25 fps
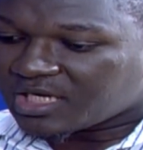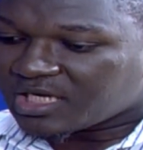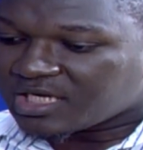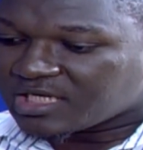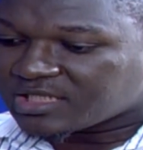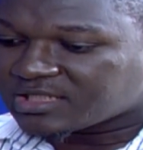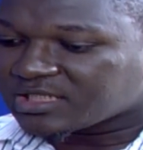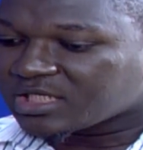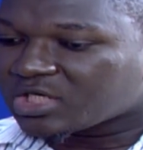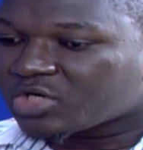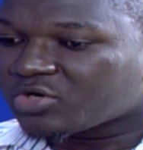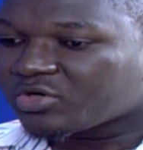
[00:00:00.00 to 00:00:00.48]

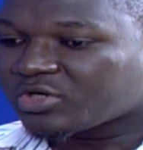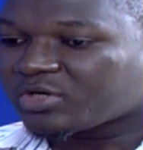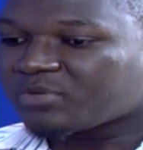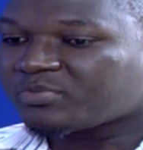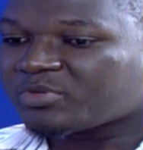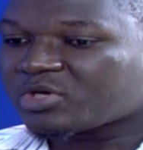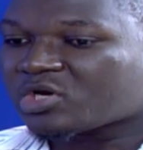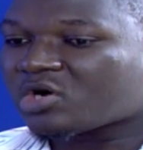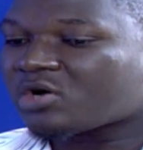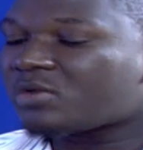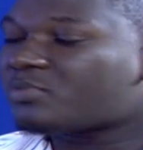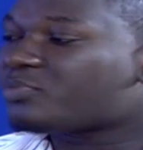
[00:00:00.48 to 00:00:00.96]
Is it going to
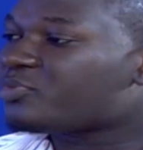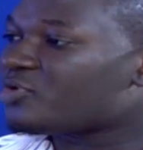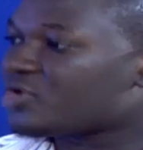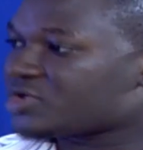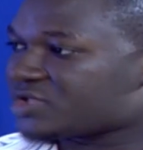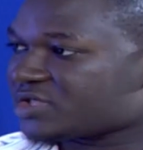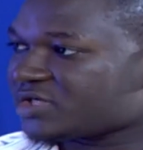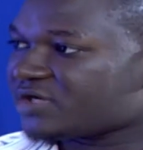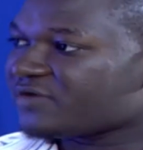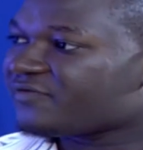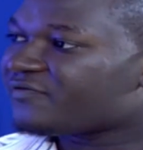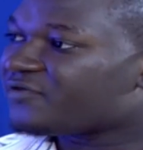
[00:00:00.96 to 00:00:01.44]
be
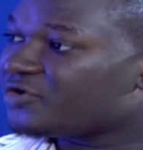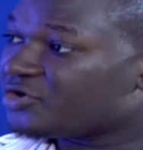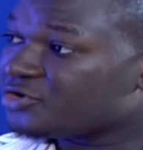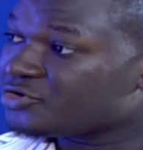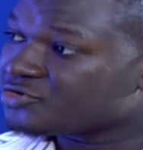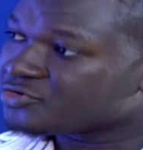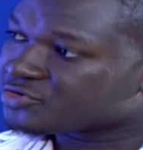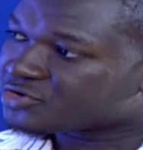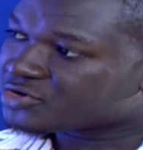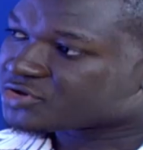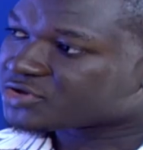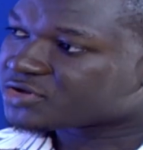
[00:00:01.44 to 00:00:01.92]
compulsory for
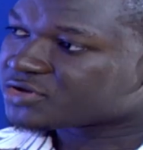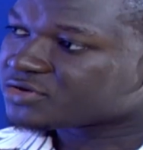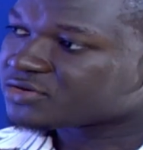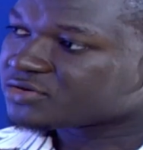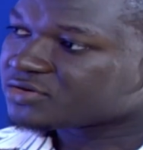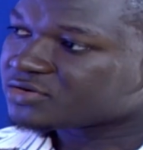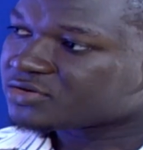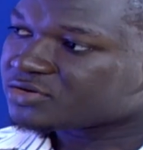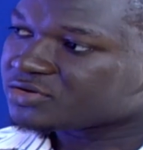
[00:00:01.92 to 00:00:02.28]
youths